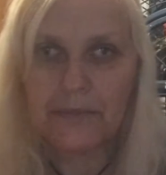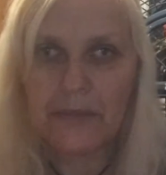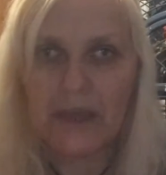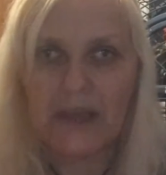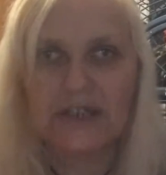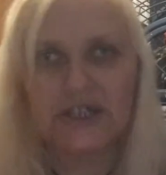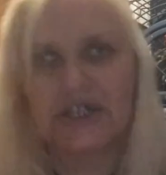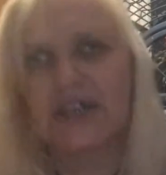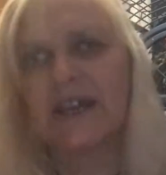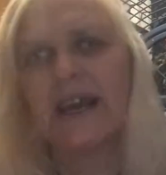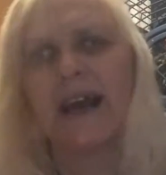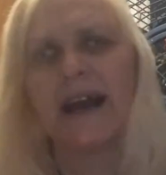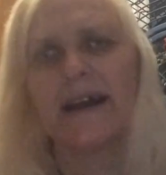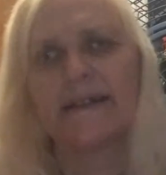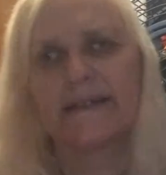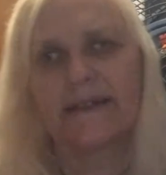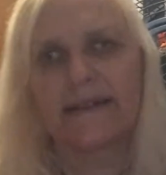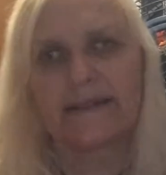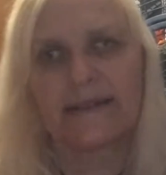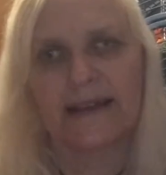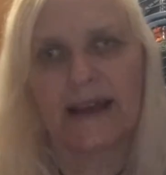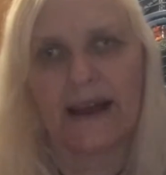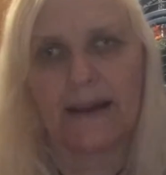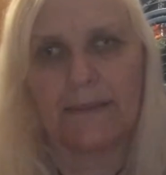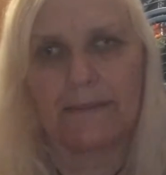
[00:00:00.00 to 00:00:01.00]
she has a
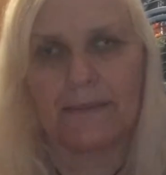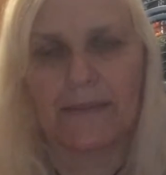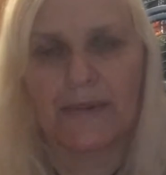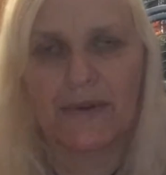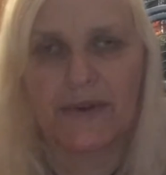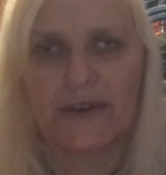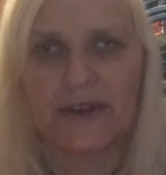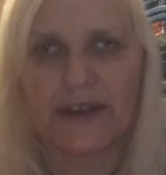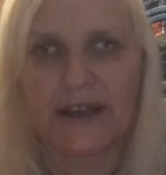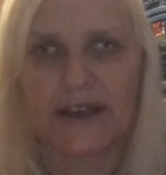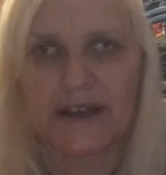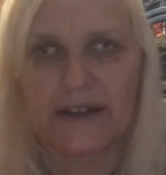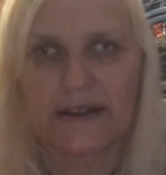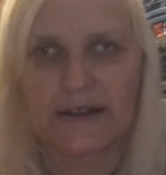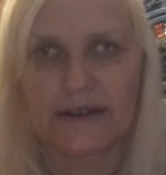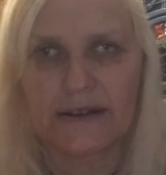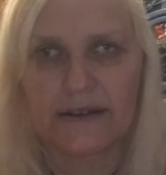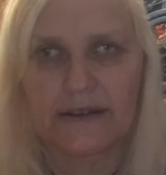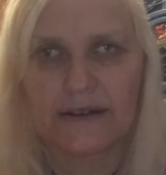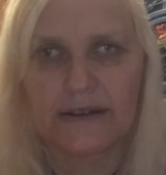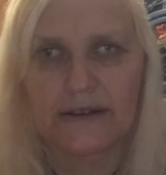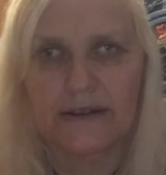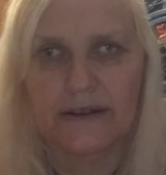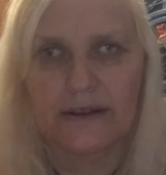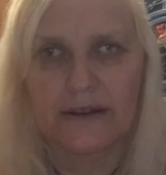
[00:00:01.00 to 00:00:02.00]
tambourine
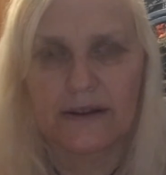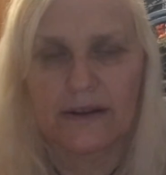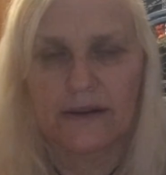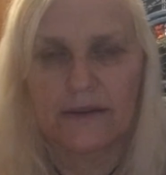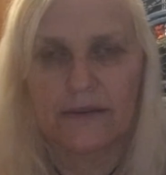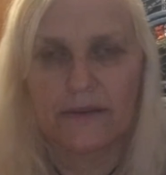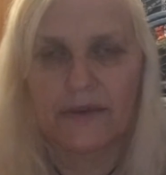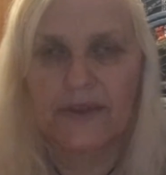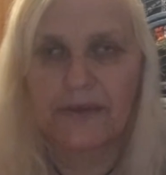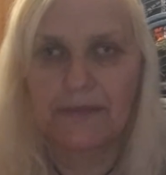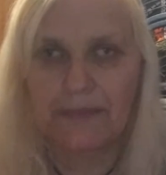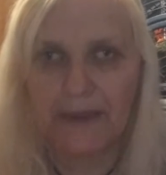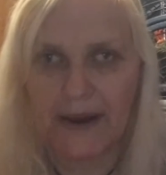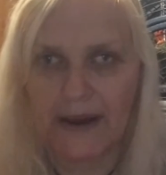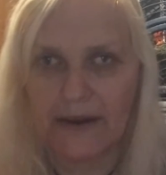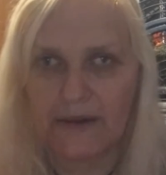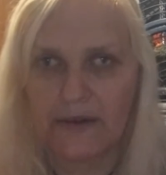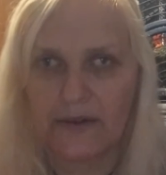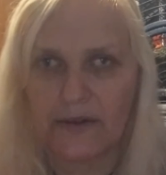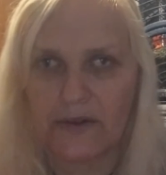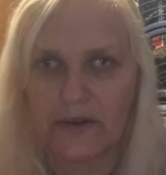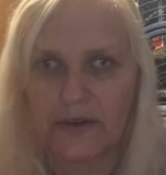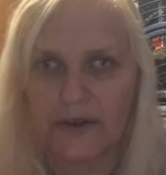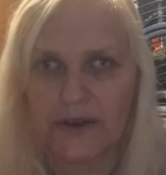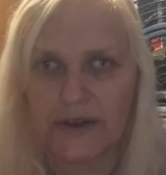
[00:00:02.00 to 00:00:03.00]
with
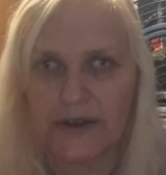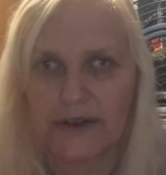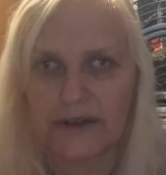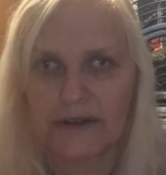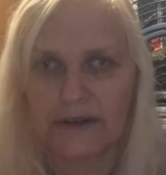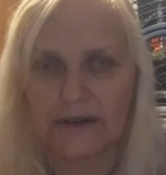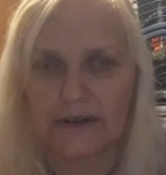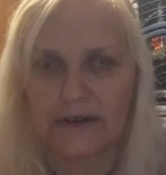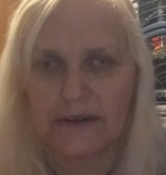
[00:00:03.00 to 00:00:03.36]
bells on it.